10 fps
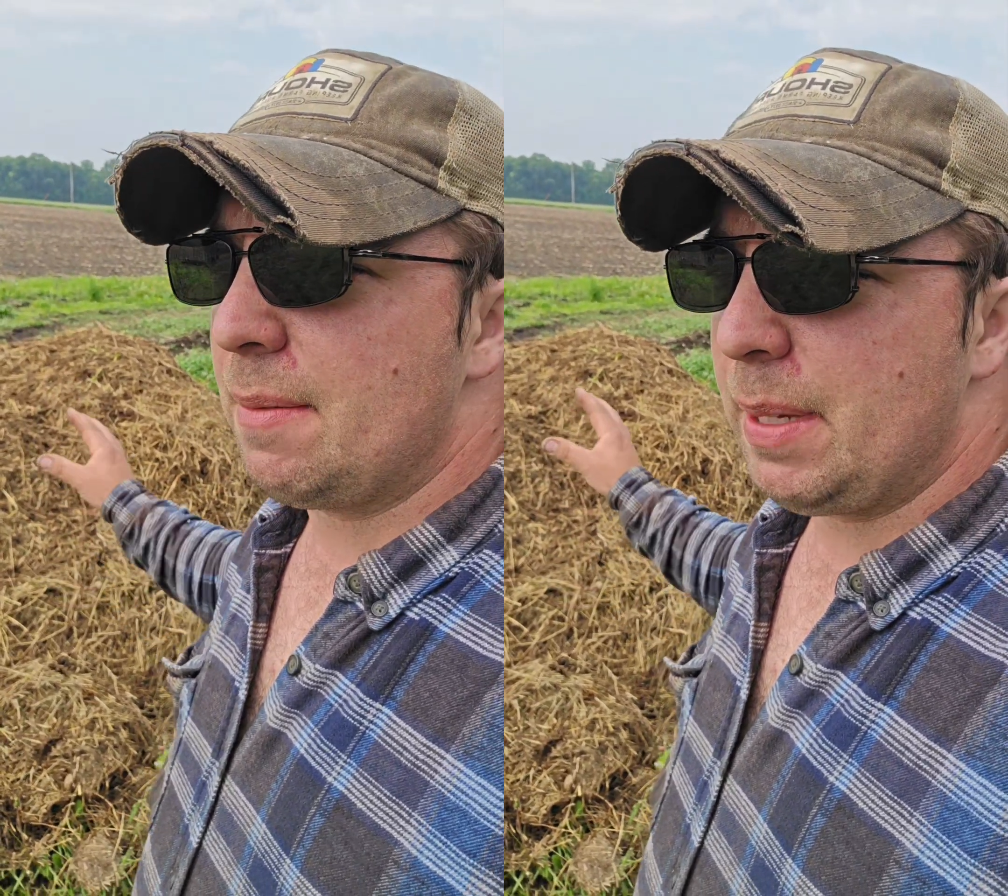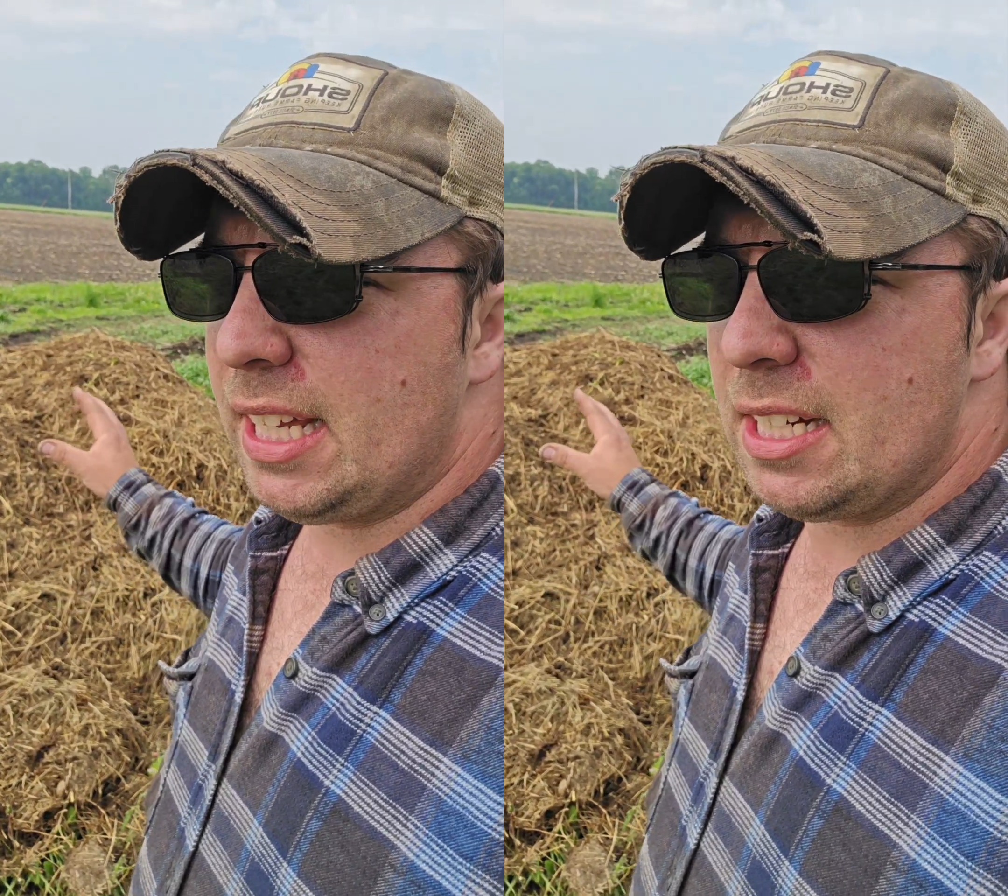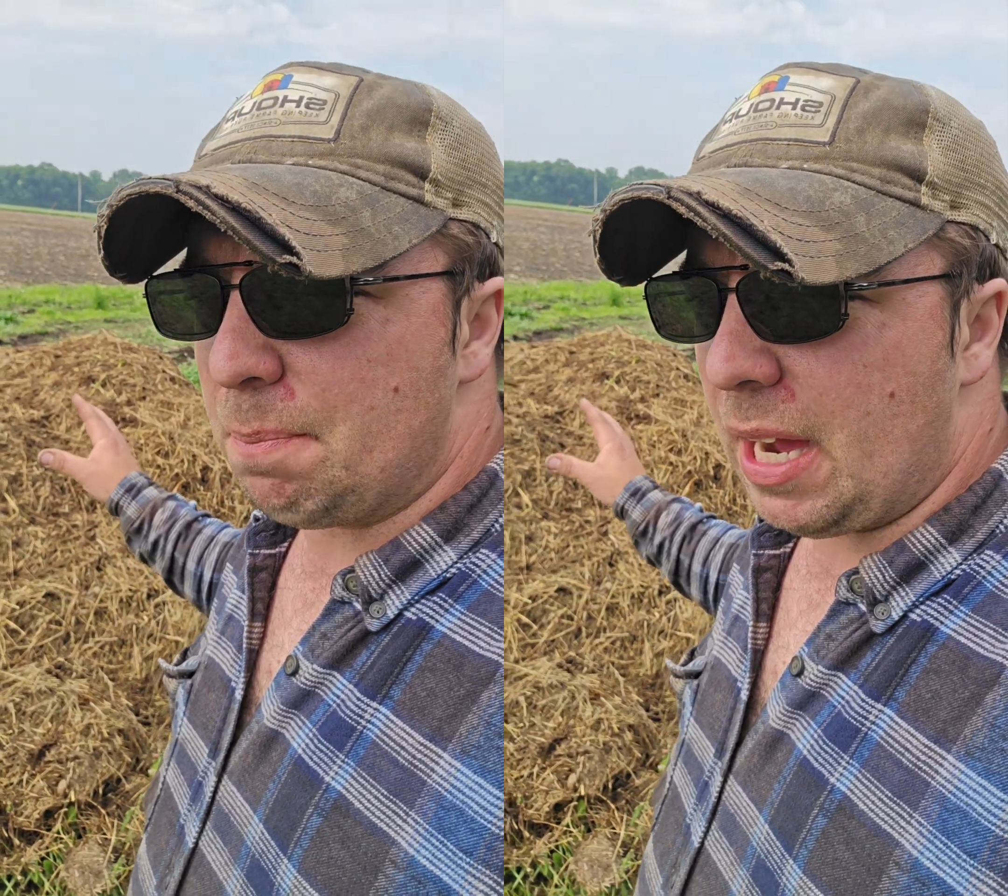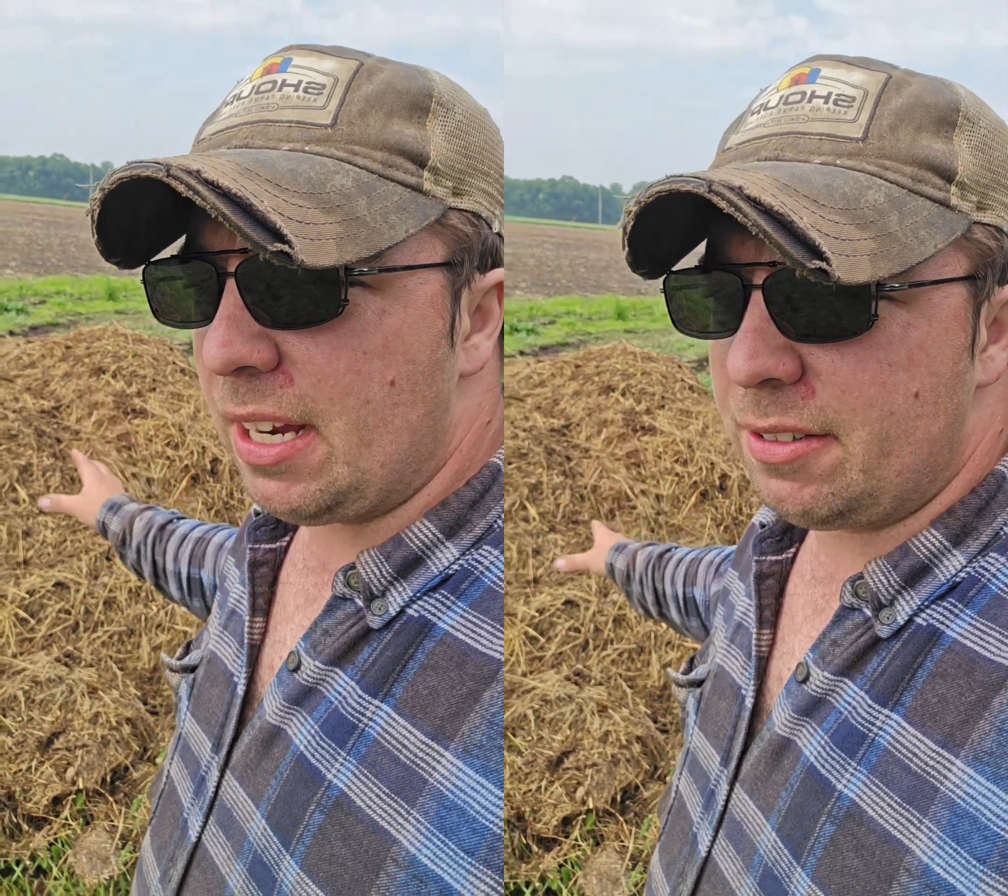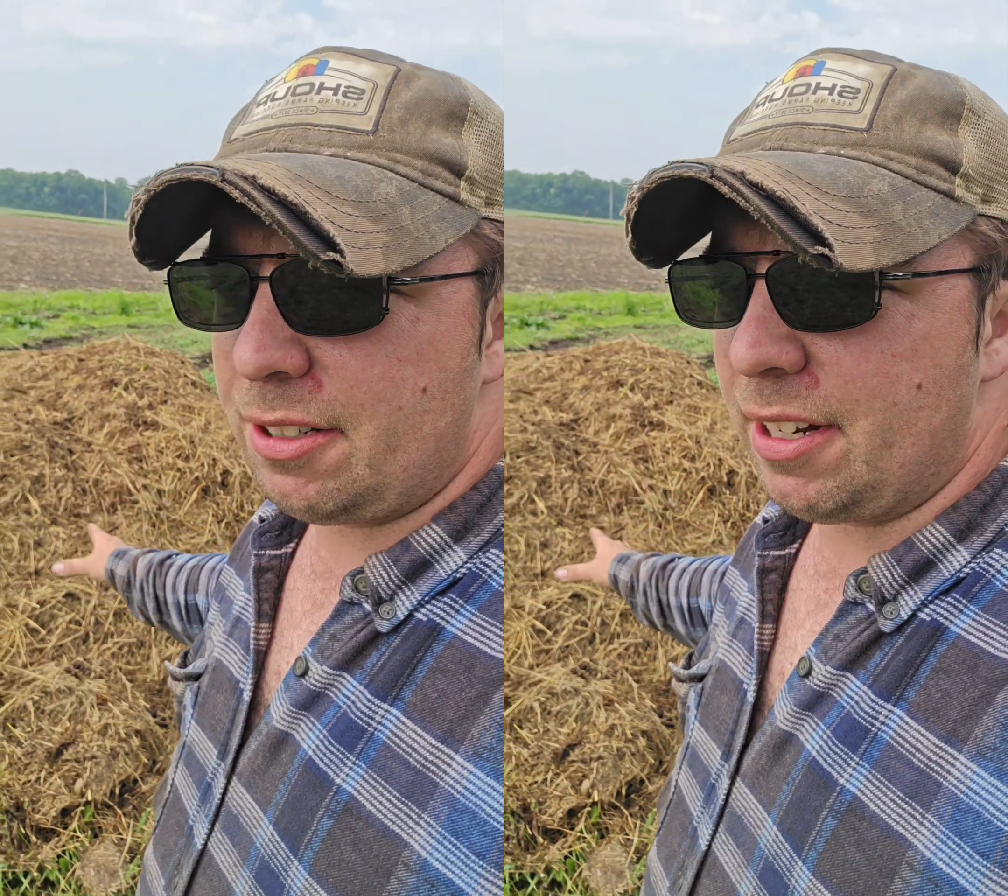and begin to
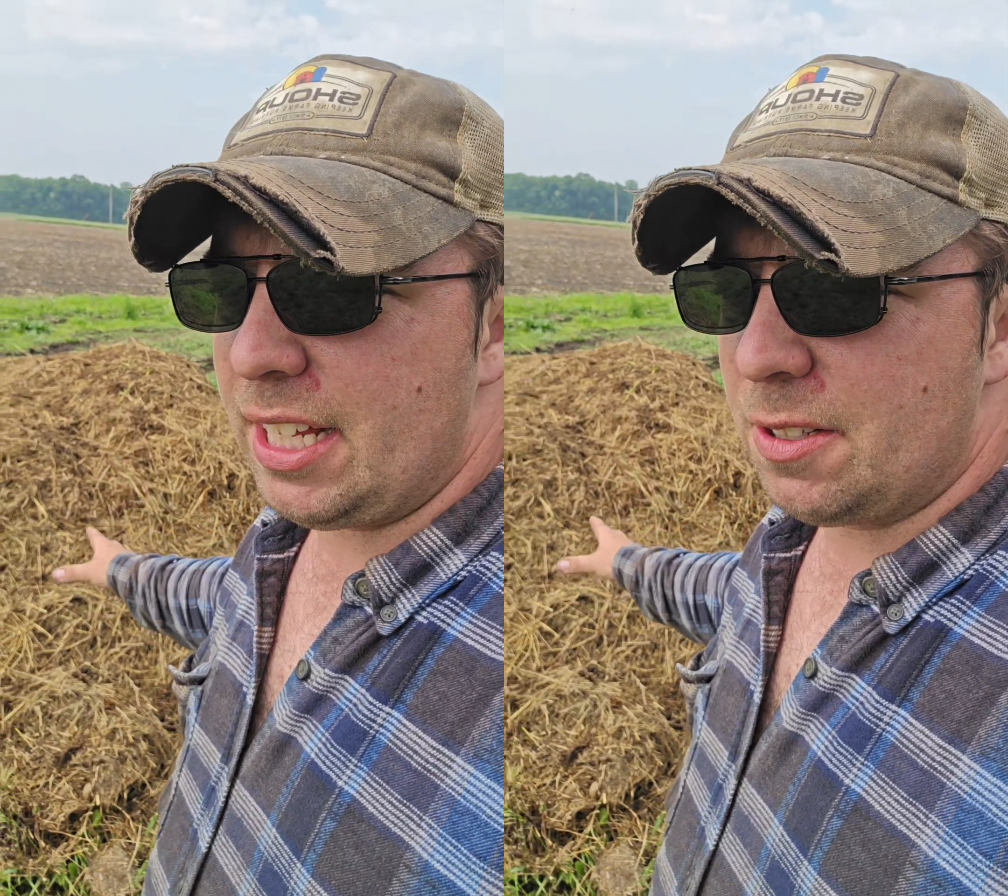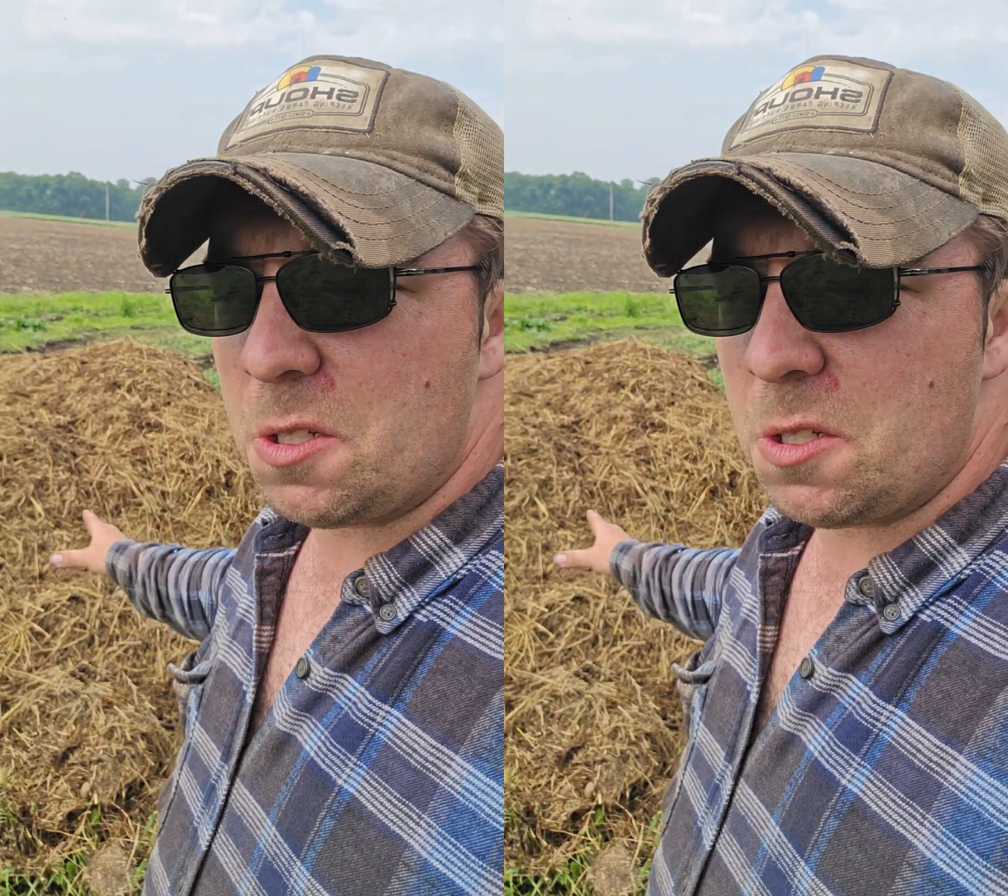biodegrade